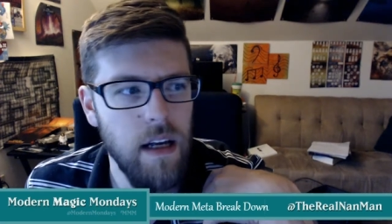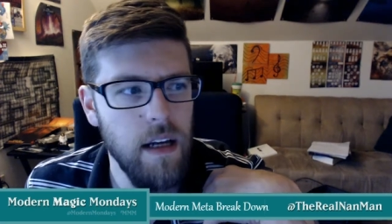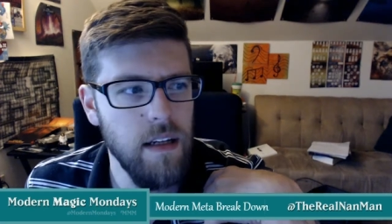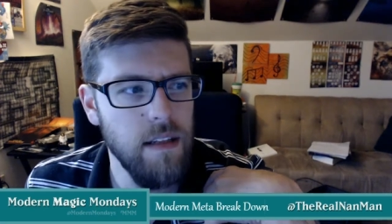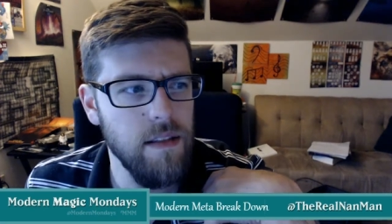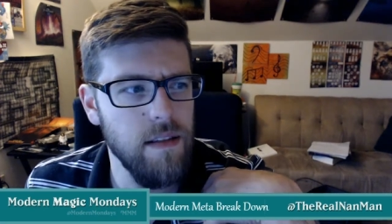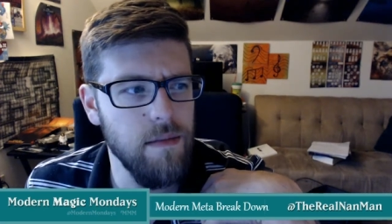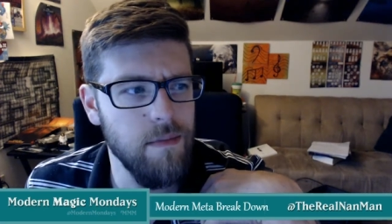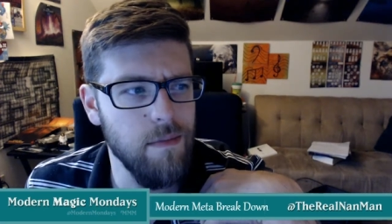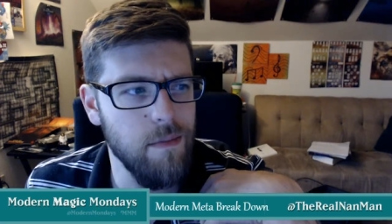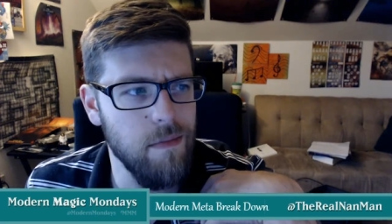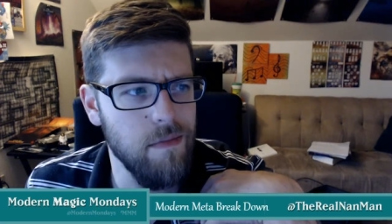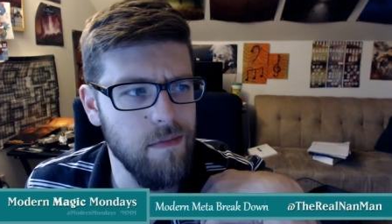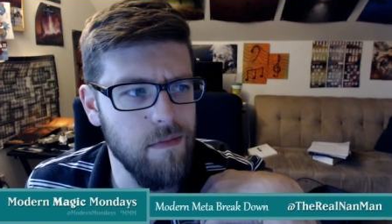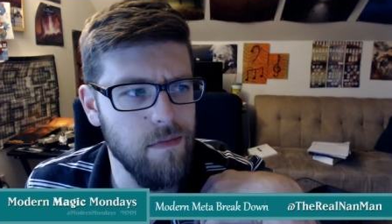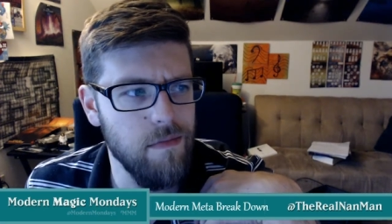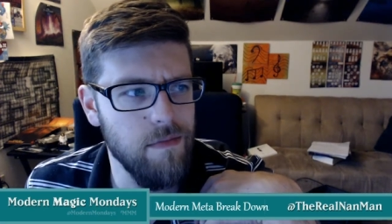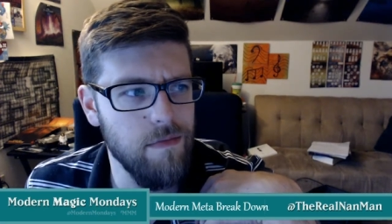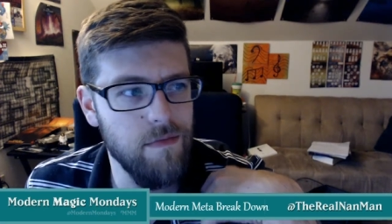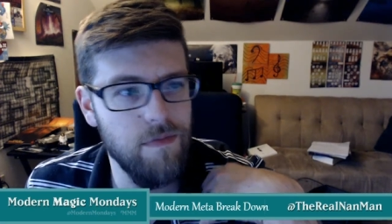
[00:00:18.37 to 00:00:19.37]
some
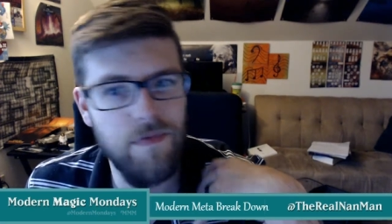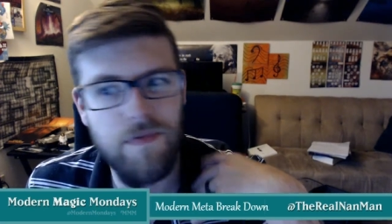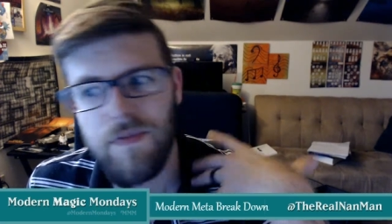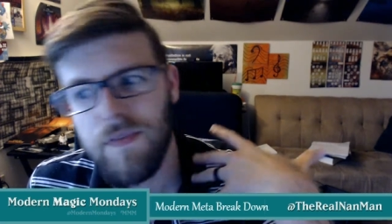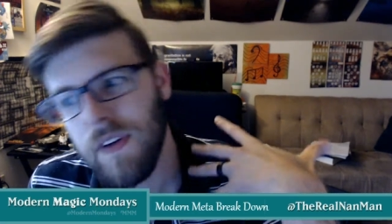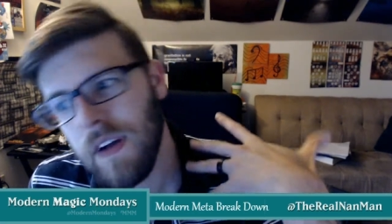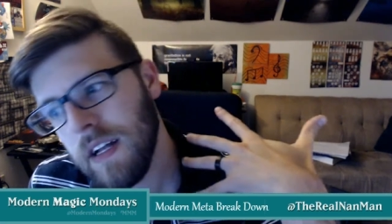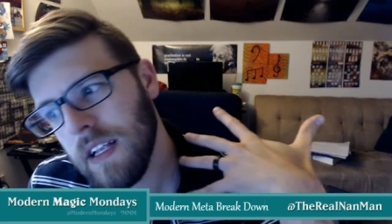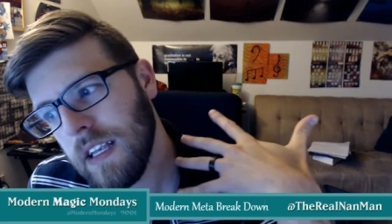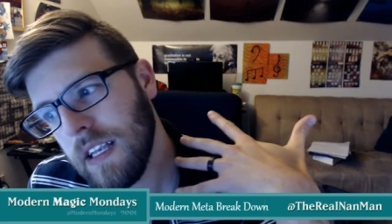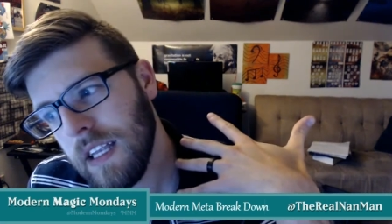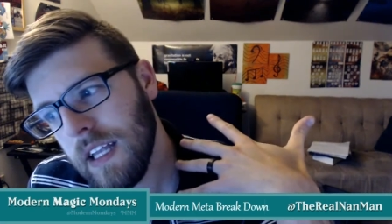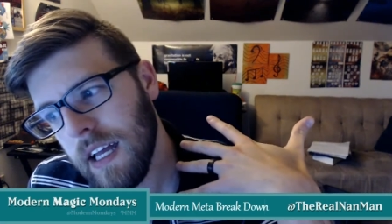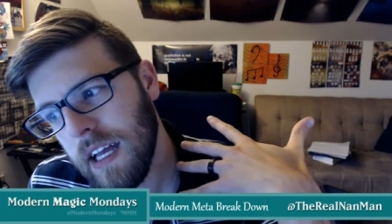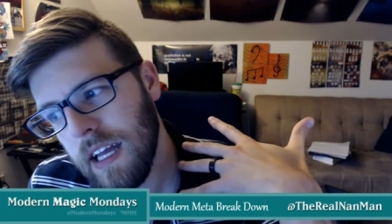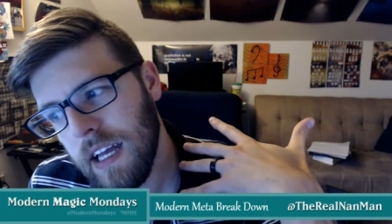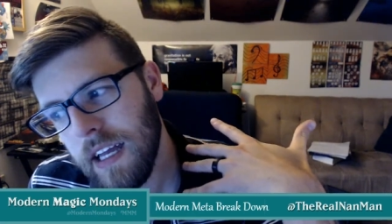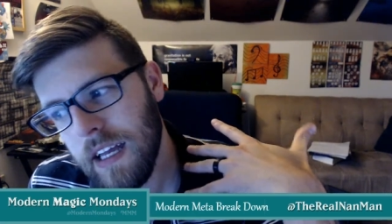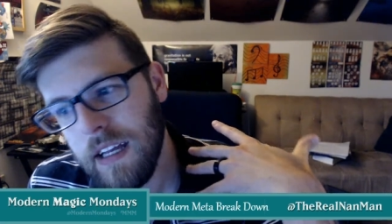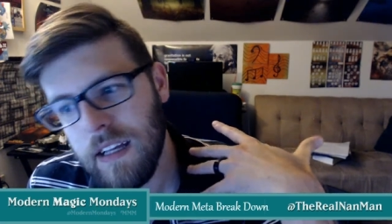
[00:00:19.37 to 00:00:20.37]
fun
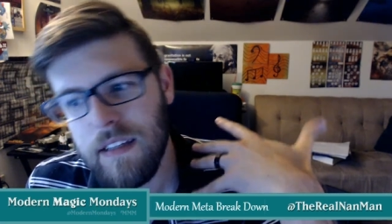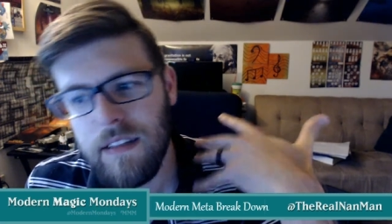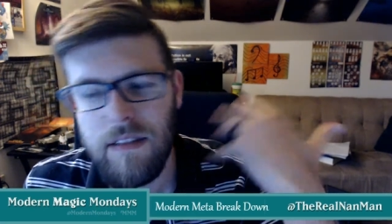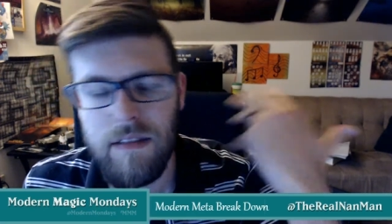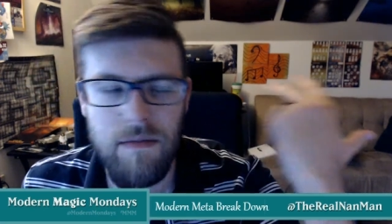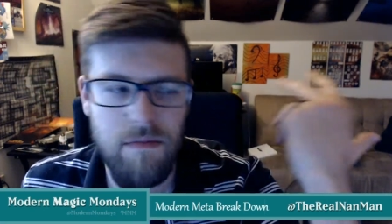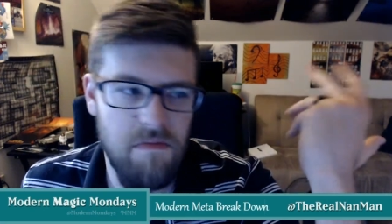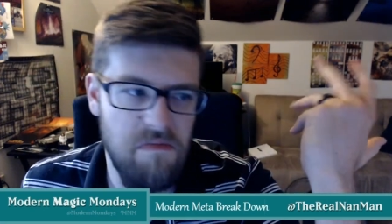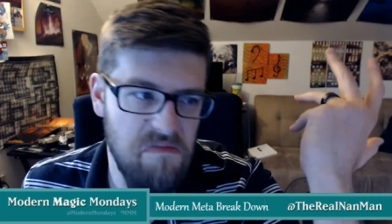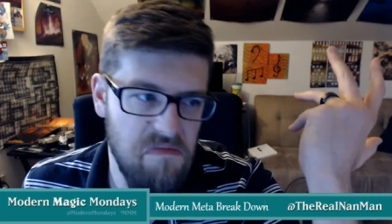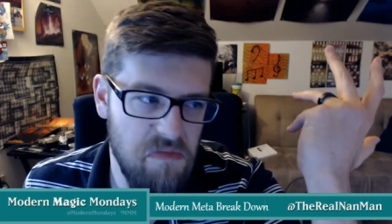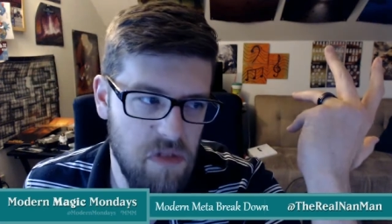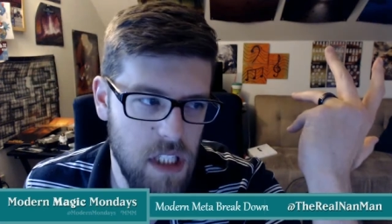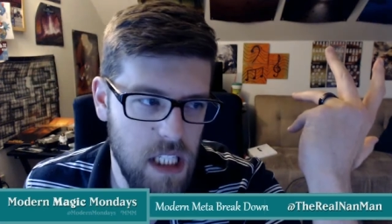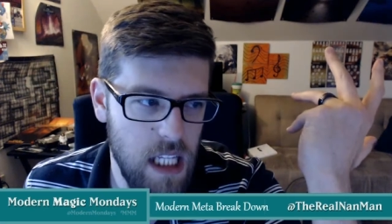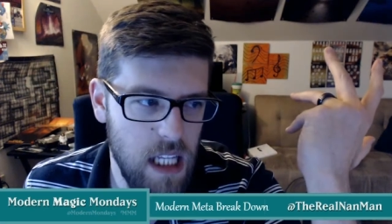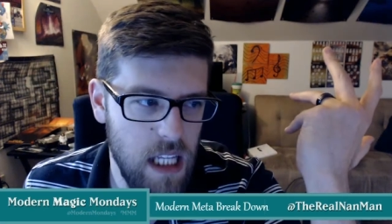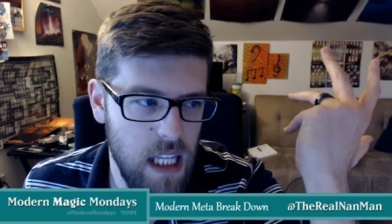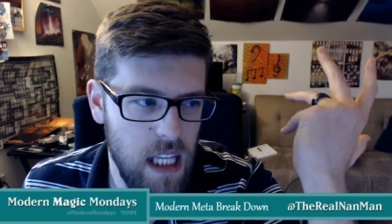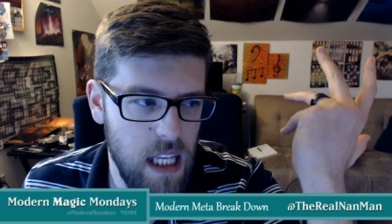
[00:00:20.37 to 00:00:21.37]
decks, some
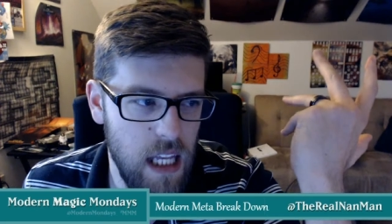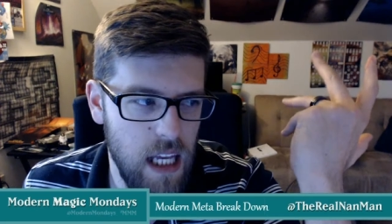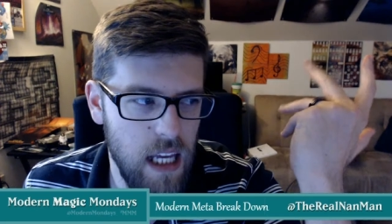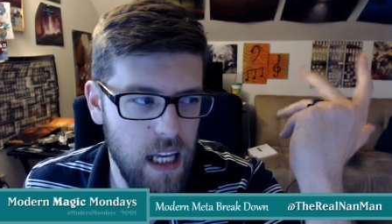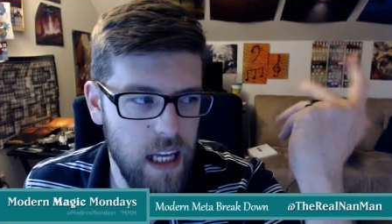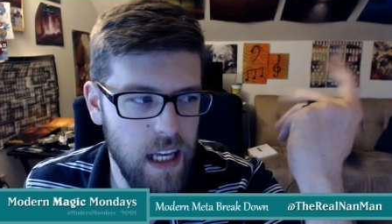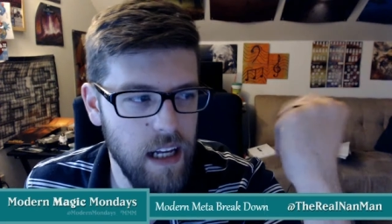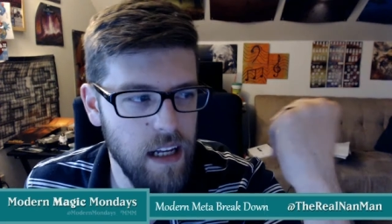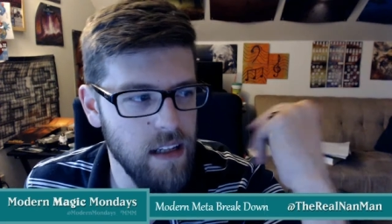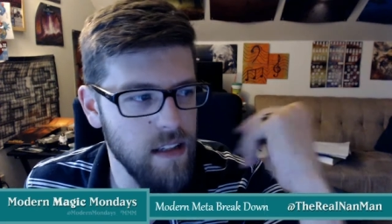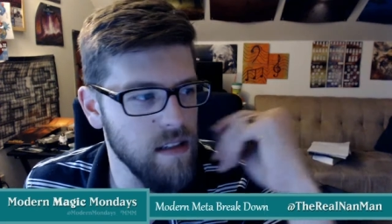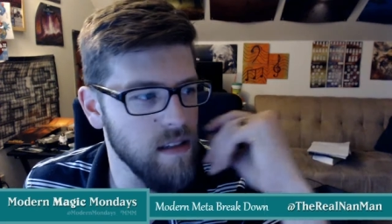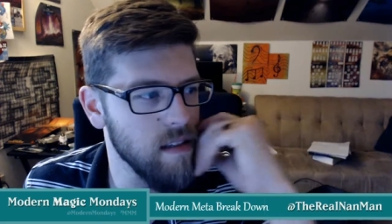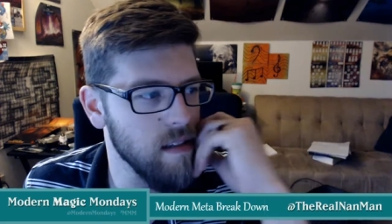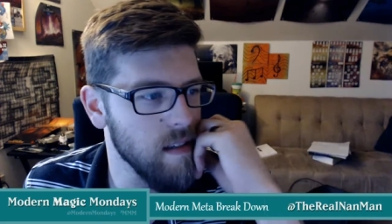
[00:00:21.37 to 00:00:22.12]
silly decks,